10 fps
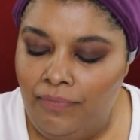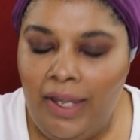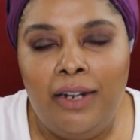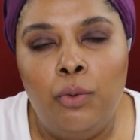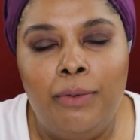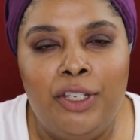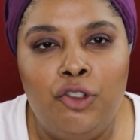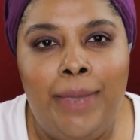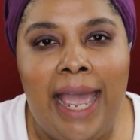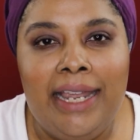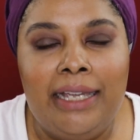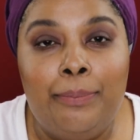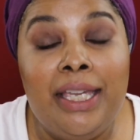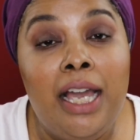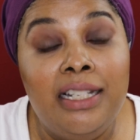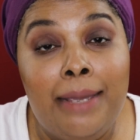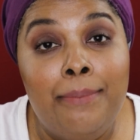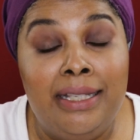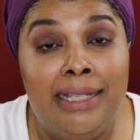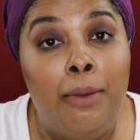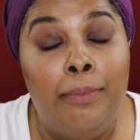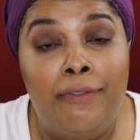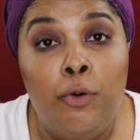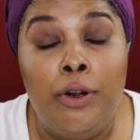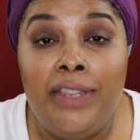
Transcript: I don't want to be dramatic because I missed out before.